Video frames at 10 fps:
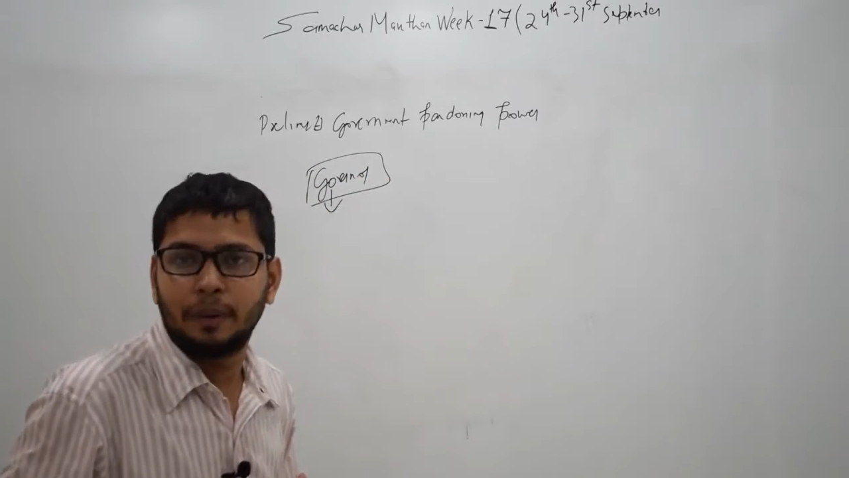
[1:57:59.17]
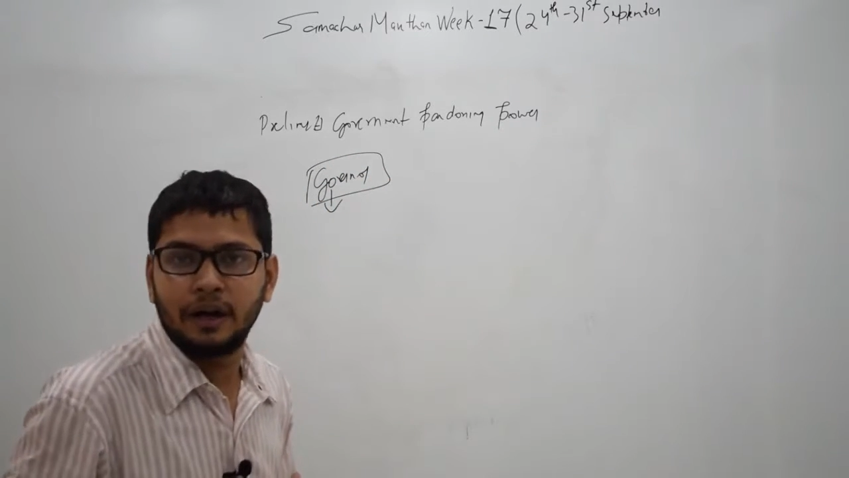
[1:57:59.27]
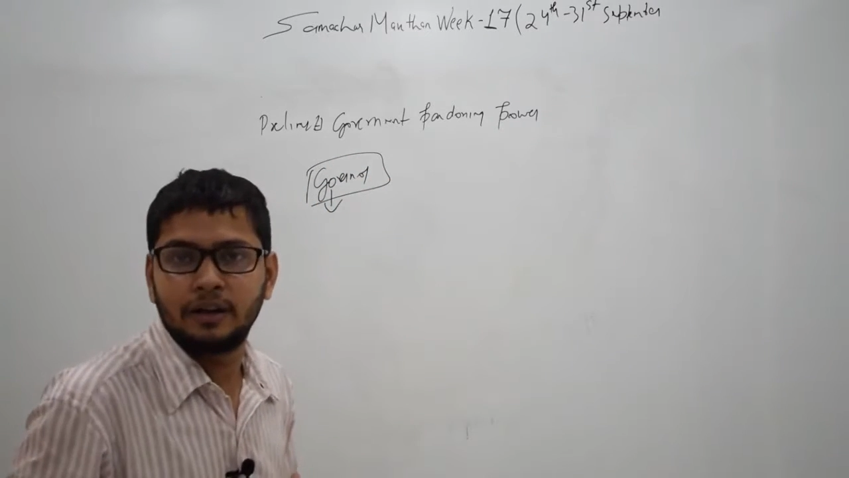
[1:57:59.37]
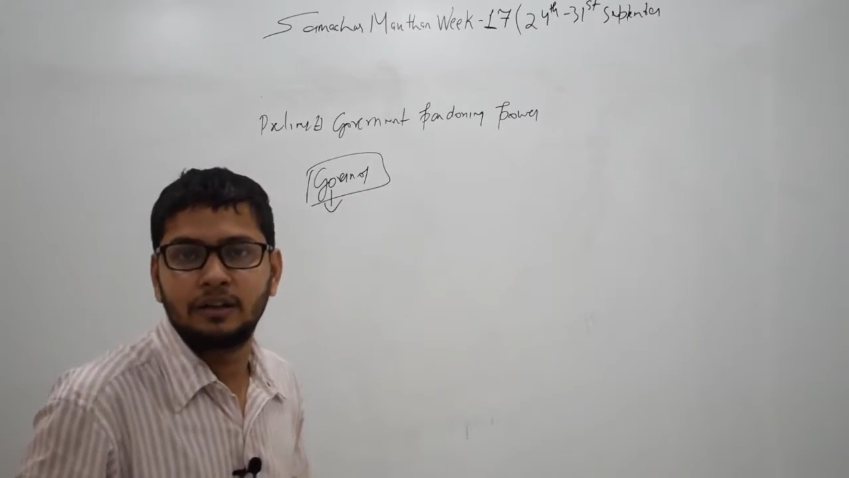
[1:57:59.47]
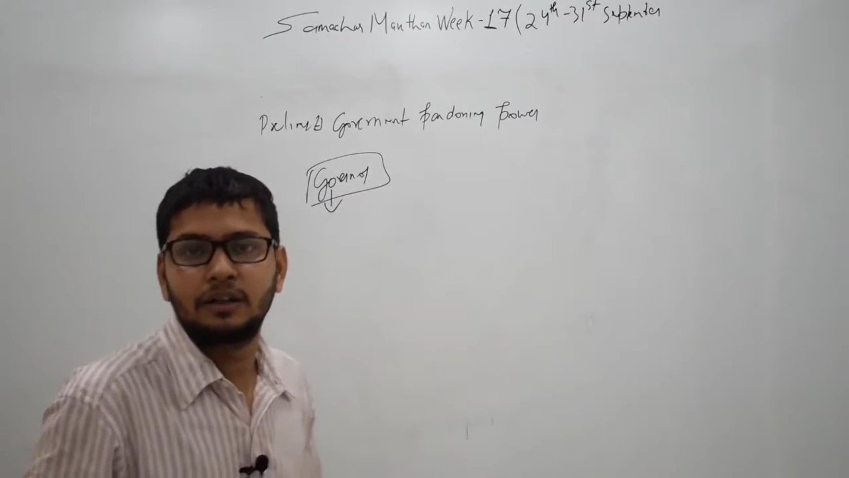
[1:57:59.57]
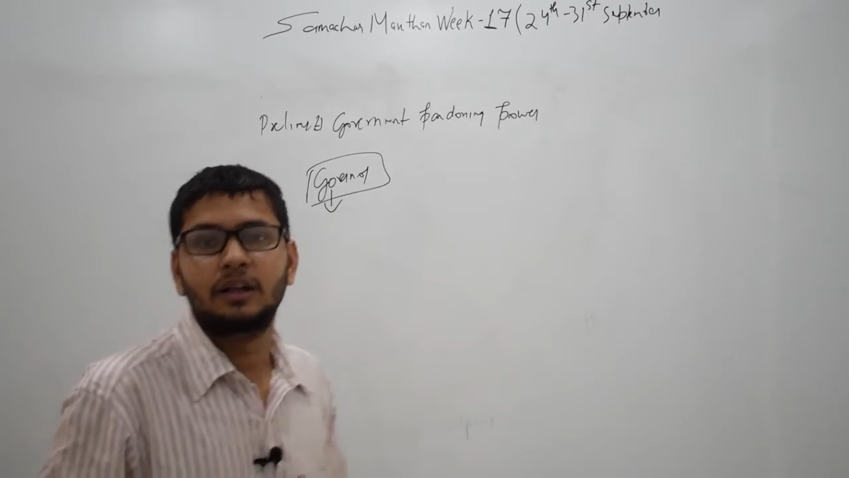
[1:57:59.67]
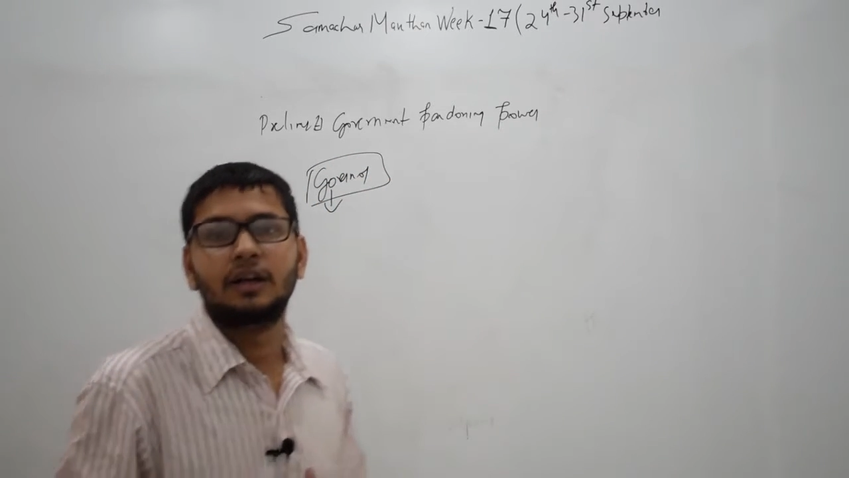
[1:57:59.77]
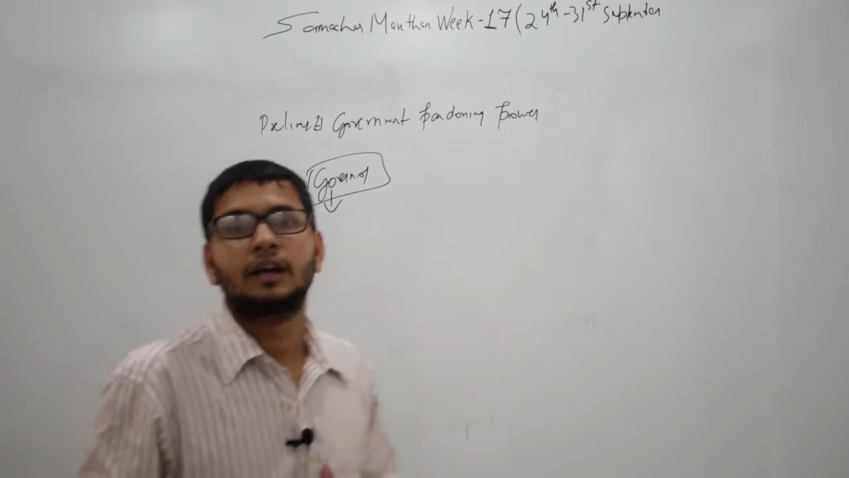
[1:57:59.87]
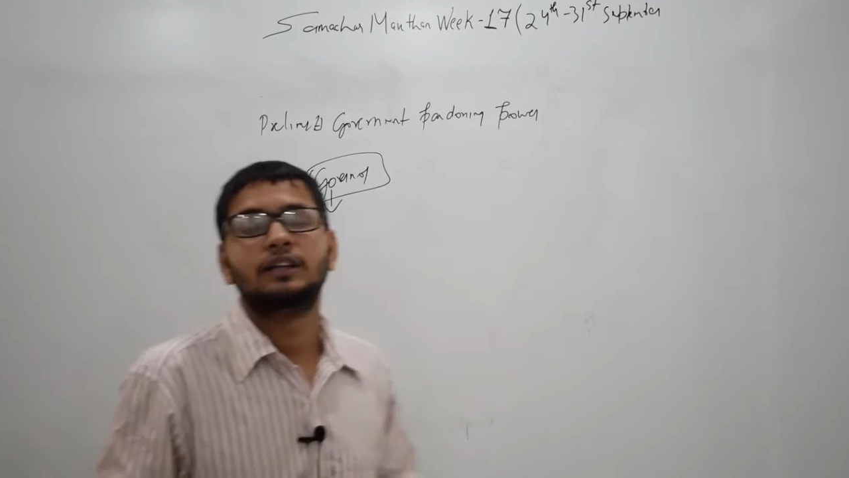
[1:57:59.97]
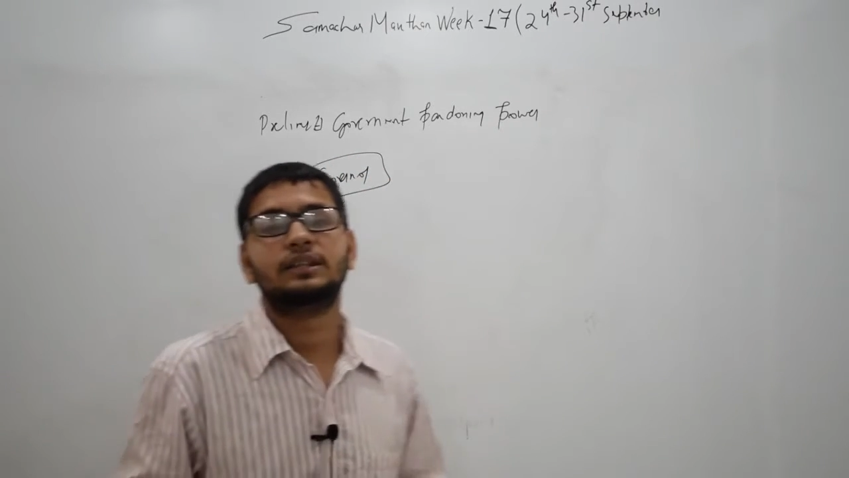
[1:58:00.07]

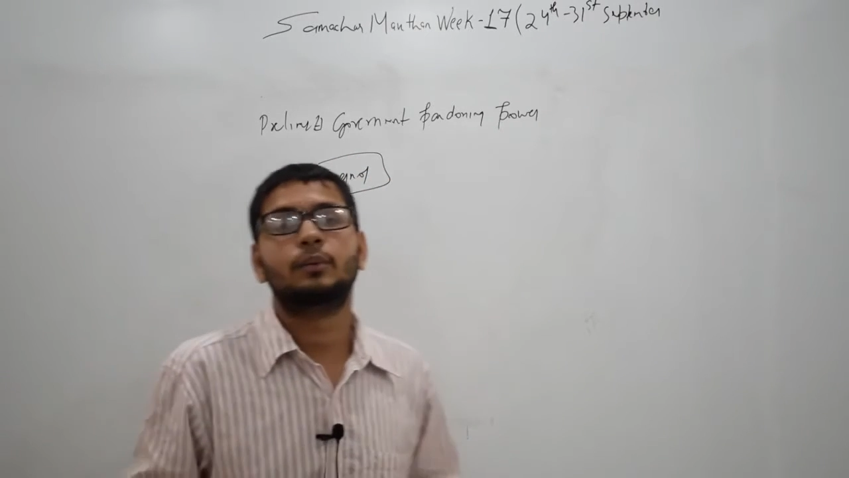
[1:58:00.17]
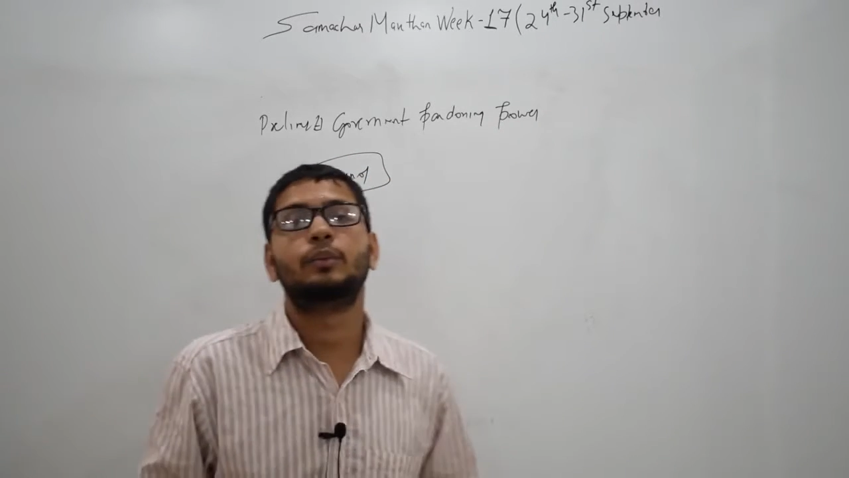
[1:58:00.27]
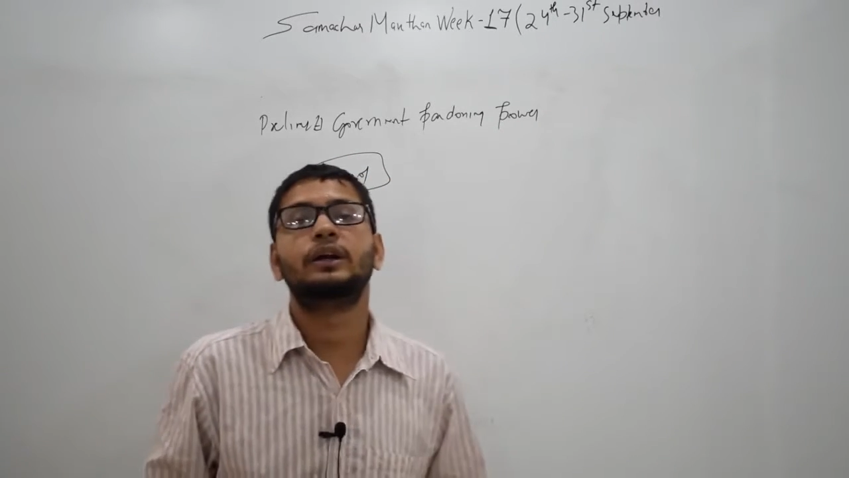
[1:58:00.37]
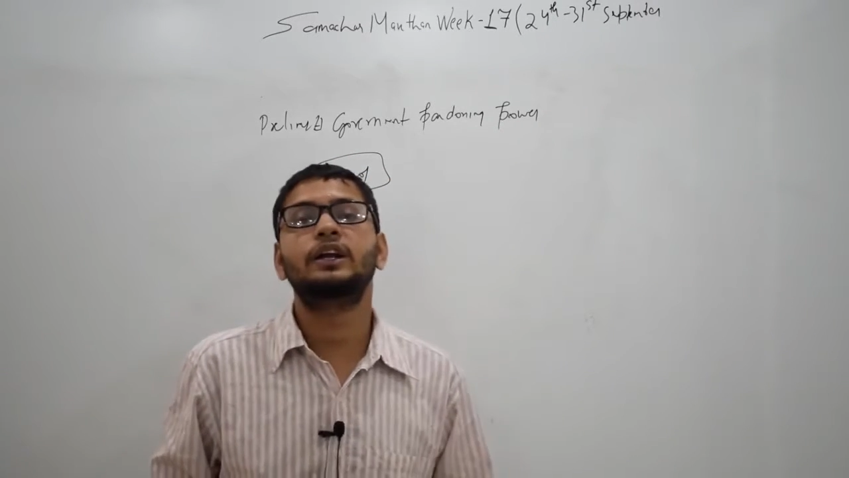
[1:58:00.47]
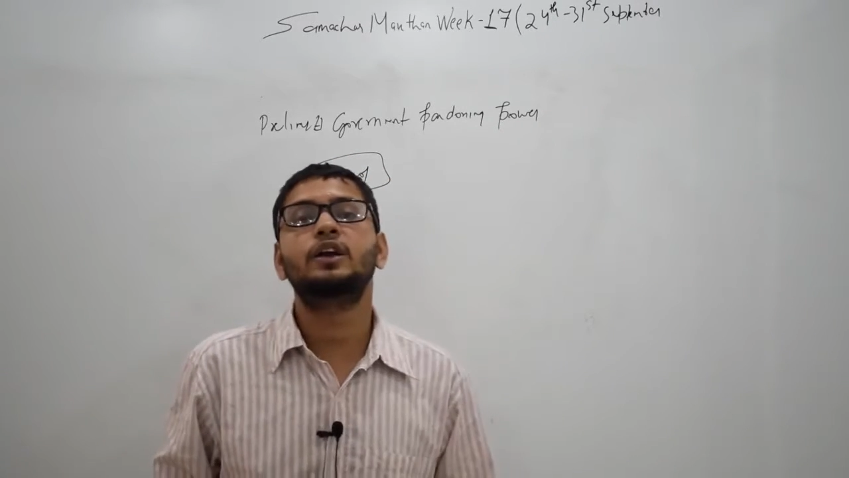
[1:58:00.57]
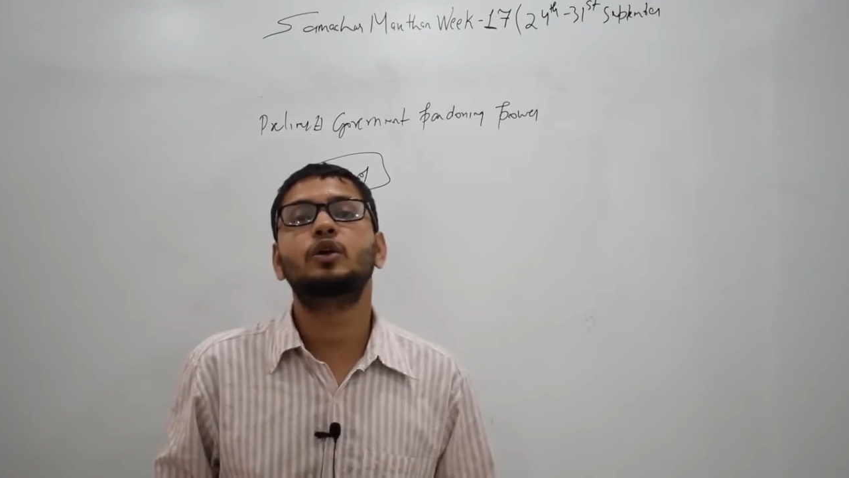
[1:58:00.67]
pardon somebody